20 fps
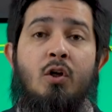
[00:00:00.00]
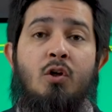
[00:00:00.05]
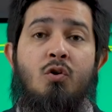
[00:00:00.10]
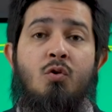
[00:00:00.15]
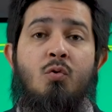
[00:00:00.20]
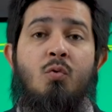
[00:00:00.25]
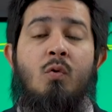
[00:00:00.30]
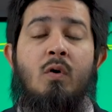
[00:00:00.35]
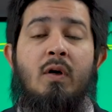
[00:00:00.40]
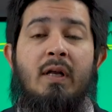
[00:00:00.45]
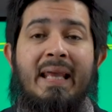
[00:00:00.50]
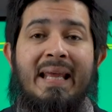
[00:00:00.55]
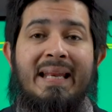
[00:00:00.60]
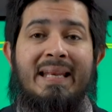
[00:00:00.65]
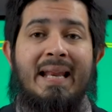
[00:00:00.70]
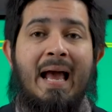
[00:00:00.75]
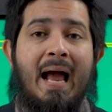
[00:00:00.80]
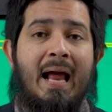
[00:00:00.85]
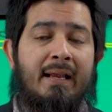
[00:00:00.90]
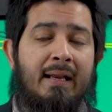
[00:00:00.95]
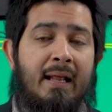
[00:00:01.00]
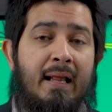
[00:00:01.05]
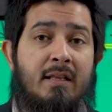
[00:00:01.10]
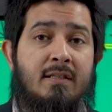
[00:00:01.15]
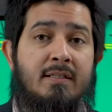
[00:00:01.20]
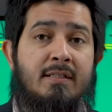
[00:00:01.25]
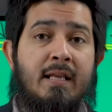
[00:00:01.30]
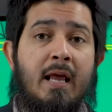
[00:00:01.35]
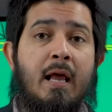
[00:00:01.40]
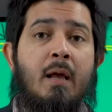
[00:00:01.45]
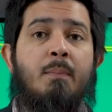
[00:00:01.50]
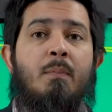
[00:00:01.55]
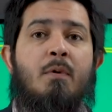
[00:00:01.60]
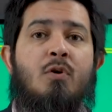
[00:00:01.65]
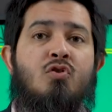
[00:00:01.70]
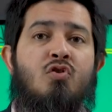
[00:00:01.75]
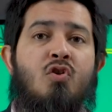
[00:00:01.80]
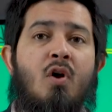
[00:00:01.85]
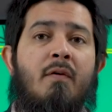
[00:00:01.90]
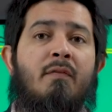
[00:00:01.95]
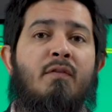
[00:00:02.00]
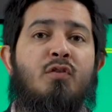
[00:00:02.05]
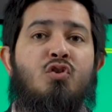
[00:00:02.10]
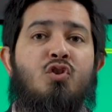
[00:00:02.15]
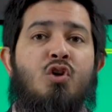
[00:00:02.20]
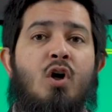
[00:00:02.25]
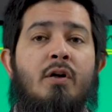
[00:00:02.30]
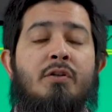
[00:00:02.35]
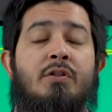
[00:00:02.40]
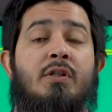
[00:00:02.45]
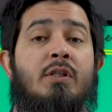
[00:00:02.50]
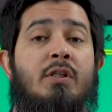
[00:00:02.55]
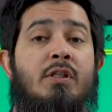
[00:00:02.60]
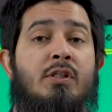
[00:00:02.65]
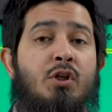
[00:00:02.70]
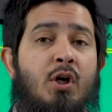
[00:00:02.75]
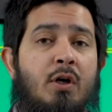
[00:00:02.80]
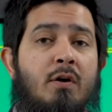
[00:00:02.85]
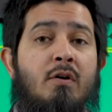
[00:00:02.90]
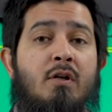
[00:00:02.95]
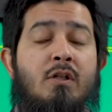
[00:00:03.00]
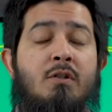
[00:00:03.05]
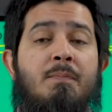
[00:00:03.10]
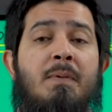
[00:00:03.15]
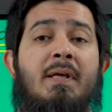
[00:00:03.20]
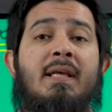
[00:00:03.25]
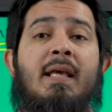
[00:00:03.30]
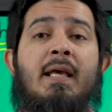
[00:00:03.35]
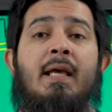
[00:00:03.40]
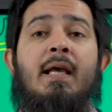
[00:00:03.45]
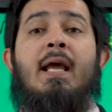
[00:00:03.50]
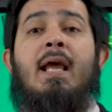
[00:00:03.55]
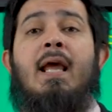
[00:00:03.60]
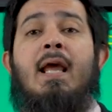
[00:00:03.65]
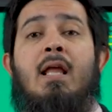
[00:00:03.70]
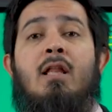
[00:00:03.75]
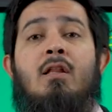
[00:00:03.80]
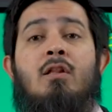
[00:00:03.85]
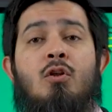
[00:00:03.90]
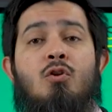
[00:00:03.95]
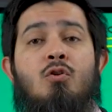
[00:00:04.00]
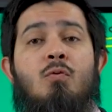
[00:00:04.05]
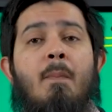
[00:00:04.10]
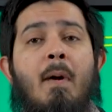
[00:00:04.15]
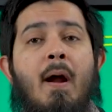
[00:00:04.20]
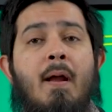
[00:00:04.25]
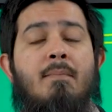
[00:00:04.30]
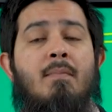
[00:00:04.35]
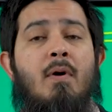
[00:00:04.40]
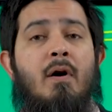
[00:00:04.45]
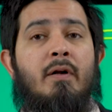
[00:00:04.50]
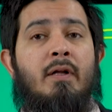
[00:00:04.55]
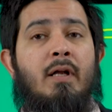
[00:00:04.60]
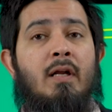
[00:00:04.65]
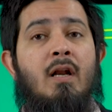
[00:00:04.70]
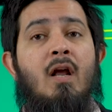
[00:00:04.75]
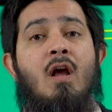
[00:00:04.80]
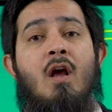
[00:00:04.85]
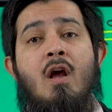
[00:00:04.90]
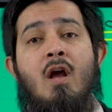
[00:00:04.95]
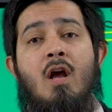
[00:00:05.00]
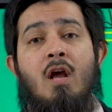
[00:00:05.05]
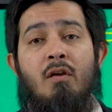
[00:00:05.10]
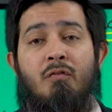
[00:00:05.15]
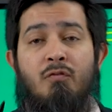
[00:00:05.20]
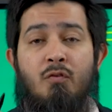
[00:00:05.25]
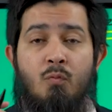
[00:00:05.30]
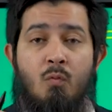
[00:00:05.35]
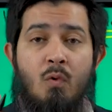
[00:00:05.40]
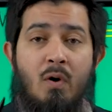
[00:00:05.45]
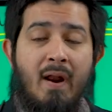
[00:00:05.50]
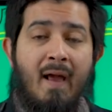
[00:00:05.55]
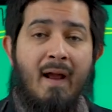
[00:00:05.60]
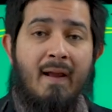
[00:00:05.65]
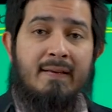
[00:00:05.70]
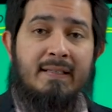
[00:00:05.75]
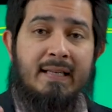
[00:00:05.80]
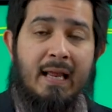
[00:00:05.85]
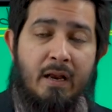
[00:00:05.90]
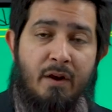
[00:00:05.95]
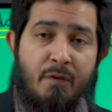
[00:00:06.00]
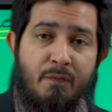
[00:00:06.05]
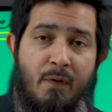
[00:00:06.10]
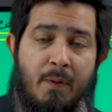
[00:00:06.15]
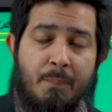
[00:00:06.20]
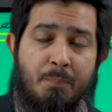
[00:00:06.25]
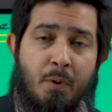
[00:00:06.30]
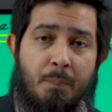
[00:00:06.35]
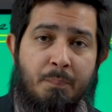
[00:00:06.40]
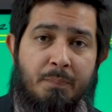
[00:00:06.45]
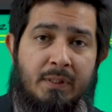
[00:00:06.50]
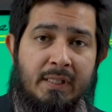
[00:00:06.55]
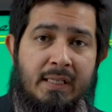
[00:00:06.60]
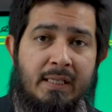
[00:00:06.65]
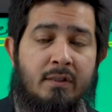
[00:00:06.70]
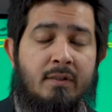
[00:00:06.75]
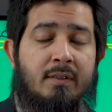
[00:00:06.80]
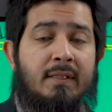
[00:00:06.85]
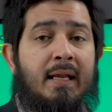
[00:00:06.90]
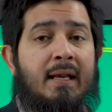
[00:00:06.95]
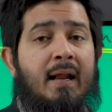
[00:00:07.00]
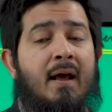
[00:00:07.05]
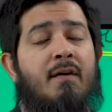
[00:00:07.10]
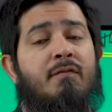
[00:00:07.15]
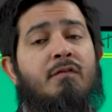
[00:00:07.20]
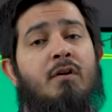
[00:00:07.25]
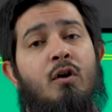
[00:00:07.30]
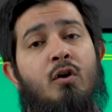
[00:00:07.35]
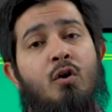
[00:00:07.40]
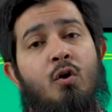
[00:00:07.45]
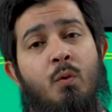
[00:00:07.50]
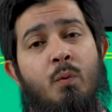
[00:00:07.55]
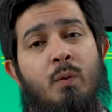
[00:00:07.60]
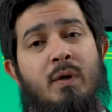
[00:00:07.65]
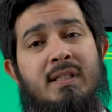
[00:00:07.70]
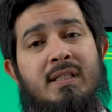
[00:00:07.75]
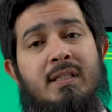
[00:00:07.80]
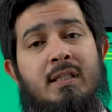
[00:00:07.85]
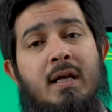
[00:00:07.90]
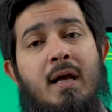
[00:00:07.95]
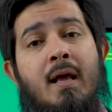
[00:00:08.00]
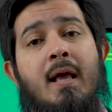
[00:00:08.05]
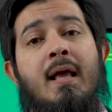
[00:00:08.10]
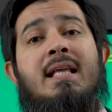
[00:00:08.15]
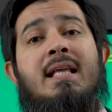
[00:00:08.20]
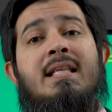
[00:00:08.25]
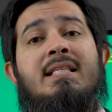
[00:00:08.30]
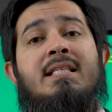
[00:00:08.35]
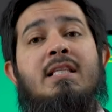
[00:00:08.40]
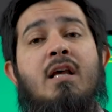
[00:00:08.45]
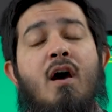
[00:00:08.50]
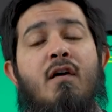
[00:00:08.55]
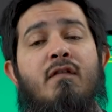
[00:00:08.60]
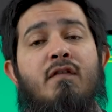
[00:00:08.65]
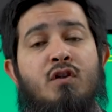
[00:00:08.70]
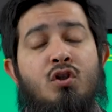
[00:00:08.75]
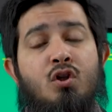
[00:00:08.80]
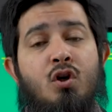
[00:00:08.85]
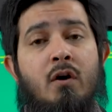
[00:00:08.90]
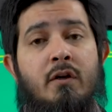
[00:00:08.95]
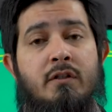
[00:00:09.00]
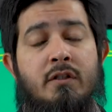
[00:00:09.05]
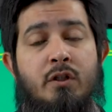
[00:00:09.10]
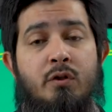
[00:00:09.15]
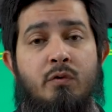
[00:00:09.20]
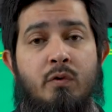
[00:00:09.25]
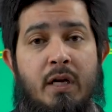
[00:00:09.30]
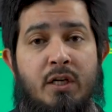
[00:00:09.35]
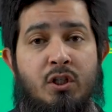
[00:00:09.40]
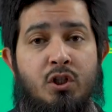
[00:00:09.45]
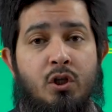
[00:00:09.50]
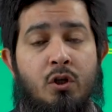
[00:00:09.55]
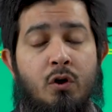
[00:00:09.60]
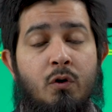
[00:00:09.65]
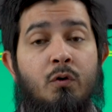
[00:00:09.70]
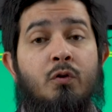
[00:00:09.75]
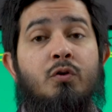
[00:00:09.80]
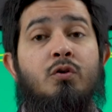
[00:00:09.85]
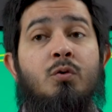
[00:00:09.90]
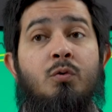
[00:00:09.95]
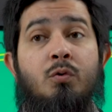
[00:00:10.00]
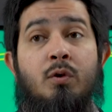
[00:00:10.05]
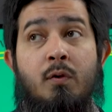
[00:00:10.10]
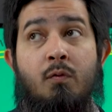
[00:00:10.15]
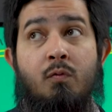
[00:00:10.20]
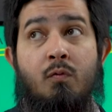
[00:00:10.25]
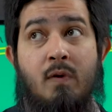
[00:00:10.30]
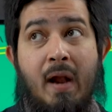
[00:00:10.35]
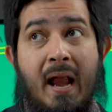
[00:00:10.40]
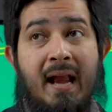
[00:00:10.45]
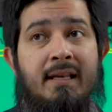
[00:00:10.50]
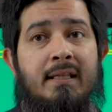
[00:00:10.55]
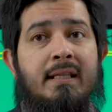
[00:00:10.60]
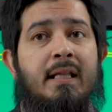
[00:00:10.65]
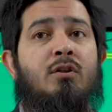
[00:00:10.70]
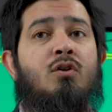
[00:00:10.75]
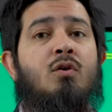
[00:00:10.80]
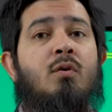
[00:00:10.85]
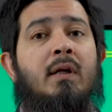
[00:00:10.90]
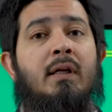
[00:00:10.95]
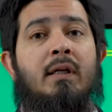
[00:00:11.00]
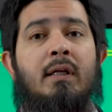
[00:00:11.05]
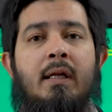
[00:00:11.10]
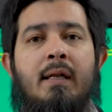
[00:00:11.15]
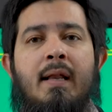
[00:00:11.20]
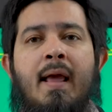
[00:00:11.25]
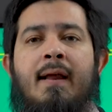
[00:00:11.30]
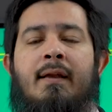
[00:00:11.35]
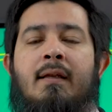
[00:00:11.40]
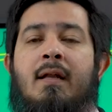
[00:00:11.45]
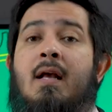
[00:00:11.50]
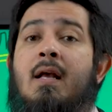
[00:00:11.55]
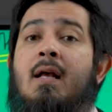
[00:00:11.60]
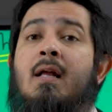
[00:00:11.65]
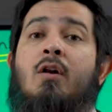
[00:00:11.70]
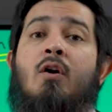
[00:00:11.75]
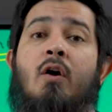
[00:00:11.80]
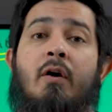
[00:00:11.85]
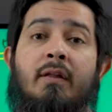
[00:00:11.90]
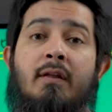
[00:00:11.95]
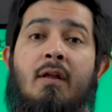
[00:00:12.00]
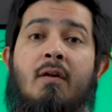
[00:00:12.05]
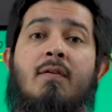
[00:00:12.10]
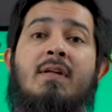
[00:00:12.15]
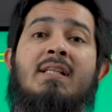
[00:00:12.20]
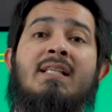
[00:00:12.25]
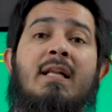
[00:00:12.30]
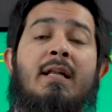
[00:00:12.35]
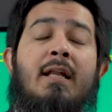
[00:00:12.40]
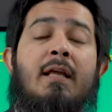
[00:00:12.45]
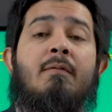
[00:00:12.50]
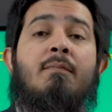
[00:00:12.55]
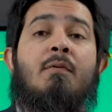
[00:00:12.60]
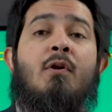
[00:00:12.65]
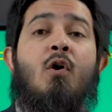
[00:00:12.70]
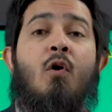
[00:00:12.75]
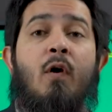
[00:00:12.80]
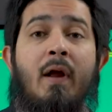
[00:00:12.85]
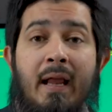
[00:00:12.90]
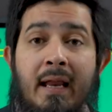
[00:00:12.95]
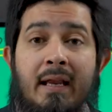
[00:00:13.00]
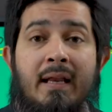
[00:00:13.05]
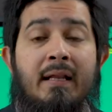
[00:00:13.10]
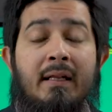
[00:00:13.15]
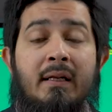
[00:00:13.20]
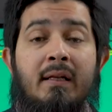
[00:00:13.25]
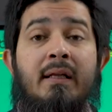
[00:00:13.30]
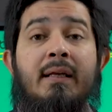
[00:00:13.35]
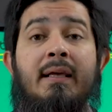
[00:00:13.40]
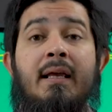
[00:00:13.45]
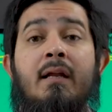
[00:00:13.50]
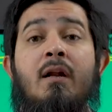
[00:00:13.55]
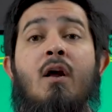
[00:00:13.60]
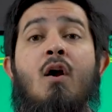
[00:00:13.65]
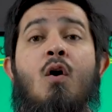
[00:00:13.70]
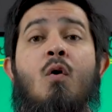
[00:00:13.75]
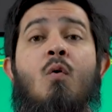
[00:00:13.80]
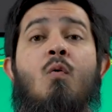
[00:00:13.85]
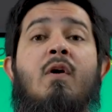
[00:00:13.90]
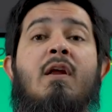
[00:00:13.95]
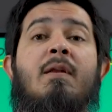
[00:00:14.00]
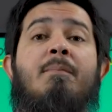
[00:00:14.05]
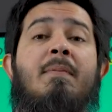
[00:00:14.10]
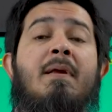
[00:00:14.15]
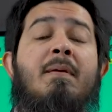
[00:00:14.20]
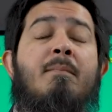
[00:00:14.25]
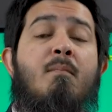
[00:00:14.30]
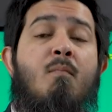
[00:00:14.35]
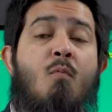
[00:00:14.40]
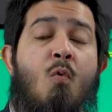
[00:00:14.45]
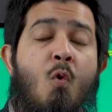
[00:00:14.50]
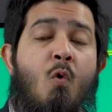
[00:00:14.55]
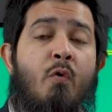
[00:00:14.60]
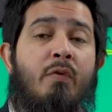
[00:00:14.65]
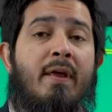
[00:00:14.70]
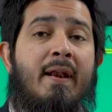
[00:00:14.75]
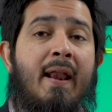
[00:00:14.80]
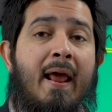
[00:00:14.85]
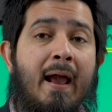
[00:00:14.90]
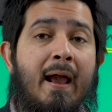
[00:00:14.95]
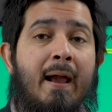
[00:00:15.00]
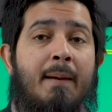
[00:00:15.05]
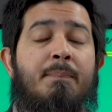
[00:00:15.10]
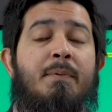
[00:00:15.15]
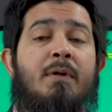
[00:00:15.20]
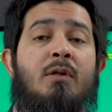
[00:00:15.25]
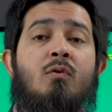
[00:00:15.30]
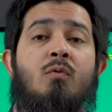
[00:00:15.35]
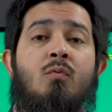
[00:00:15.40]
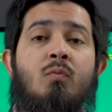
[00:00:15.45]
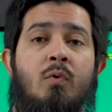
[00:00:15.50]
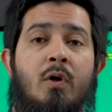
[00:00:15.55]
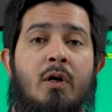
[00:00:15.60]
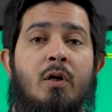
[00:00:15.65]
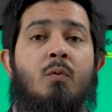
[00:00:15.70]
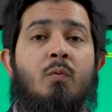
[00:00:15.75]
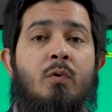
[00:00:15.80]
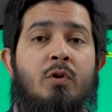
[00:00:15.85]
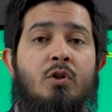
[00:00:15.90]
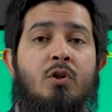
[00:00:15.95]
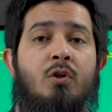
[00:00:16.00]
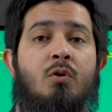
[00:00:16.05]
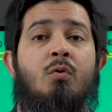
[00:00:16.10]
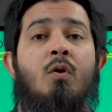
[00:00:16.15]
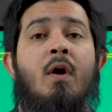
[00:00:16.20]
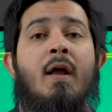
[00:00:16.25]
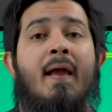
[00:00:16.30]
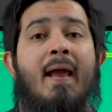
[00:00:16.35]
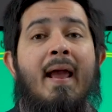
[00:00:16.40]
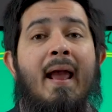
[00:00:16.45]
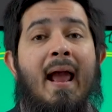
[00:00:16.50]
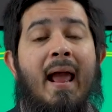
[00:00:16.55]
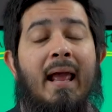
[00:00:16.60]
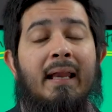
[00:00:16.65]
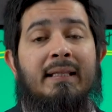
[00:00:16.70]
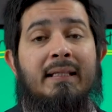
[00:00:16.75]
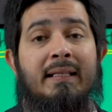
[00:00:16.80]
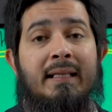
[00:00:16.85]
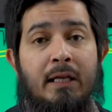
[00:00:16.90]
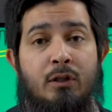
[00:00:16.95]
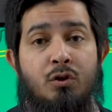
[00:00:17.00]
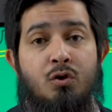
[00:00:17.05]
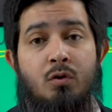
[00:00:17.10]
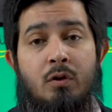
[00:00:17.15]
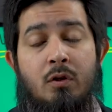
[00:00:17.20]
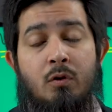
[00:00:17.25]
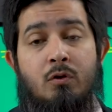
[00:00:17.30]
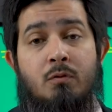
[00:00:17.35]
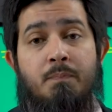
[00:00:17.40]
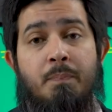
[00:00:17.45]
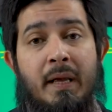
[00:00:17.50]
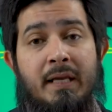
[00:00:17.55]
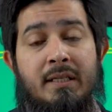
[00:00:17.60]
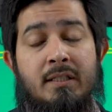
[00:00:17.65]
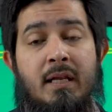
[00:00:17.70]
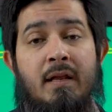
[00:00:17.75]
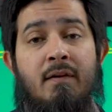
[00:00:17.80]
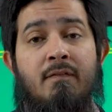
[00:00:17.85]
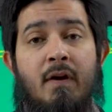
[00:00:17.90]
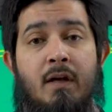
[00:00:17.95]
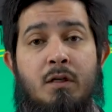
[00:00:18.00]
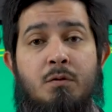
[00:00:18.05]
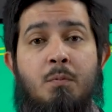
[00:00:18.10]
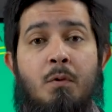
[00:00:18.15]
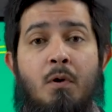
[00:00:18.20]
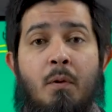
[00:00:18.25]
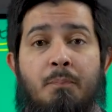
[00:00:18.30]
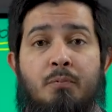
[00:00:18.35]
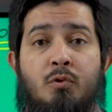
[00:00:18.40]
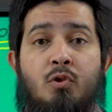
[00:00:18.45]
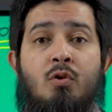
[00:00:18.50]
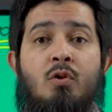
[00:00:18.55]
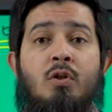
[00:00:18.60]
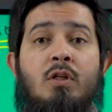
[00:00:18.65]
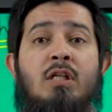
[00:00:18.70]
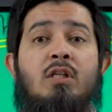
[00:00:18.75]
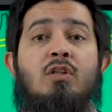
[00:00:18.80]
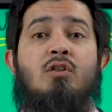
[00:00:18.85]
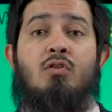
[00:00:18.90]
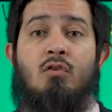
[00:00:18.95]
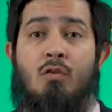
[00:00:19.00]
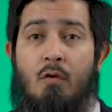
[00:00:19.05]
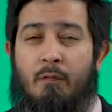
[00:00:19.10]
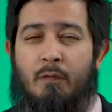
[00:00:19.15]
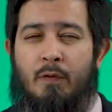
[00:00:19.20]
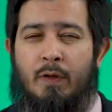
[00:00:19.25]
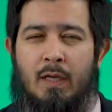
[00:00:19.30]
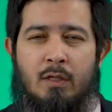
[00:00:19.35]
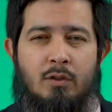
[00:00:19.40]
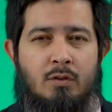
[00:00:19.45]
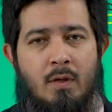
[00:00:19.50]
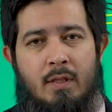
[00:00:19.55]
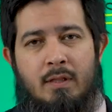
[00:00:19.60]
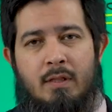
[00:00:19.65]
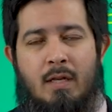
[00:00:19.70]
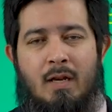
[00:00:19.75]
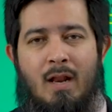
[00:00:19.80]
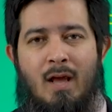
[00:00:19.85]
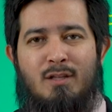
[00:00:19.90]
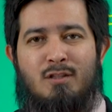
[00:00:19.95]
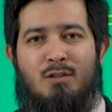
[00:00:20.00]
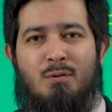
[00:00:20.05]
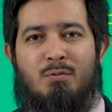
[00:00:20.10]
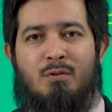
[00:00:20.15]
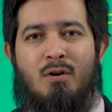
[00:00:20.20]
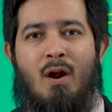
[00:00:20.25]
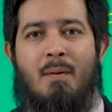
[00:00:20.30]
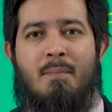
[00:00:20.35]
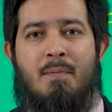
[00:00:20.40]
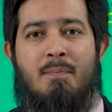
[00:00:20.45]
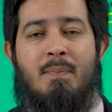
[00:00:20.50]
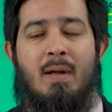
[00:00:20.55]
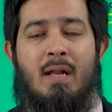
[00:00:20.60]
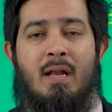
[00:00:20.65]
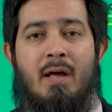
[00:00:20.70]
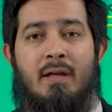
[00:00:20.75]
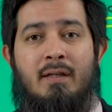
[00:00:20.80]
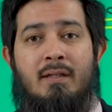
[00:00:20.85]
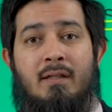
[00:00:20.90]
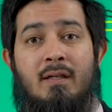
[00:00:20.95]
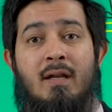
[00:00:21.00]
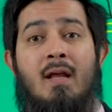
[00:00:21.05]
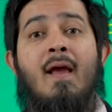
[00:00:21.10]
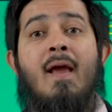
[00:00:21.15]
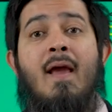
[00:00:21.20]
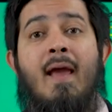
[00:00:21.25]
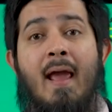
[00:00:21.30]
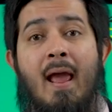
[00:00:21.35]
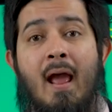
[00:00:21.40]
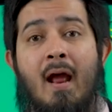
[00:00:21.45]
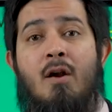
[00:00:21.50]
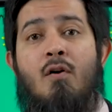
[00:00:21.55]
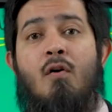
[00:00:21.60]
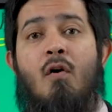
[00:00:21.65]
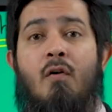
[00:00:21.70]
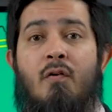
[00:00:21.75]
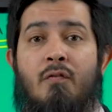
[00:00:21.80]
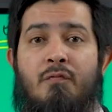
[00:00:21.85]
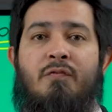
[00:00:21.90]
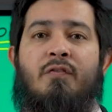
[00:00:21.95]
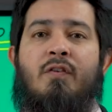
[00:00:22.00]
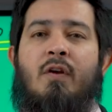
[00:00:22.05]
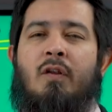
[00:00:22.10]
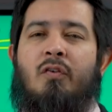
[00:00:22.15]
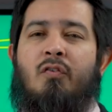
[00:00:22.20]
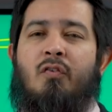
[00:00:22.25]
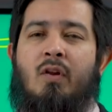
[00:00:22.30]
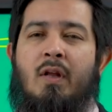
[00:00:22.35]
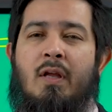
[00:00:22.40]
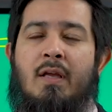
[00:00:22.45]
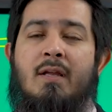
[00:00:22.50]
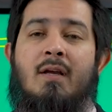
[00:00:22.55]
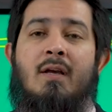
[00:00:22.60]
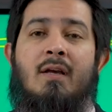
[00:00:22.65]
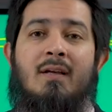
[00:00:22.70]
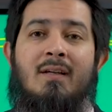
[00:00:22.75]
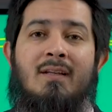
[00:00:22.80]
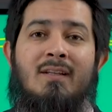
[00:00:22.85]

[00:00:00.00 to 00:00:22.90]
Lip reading: You cannot escape service charges, generally speaking, in the Dubai market. If you want to identify properties that have the lowest service charges ratio to the rent that you can collect, look, there is a link below, hit it, click it. We'd be more than happy to work with you and get you those best investment opportunities. Don't forget to hit the like, subscribe and bell icon, and obviously